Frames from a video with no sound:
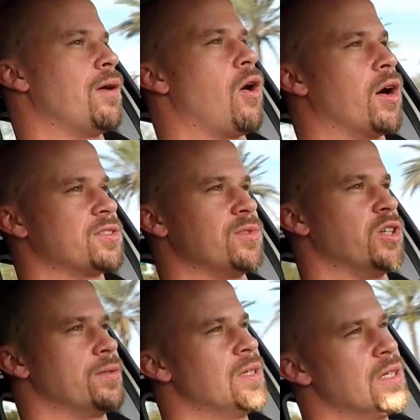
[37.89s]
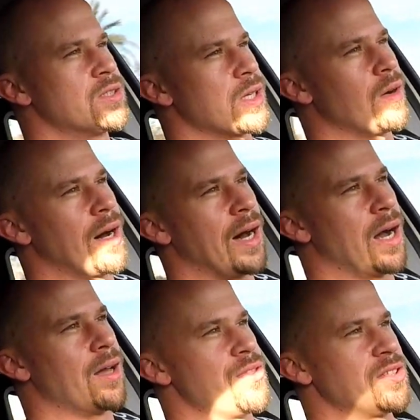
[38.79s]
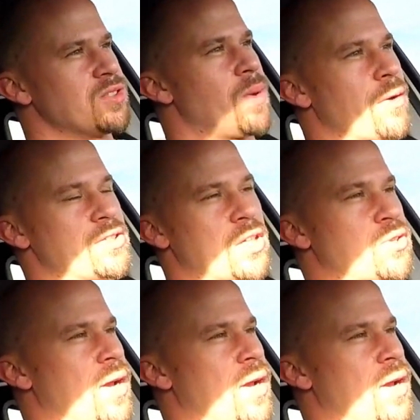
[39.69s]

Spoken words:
Awesome, dude. So this is why we're still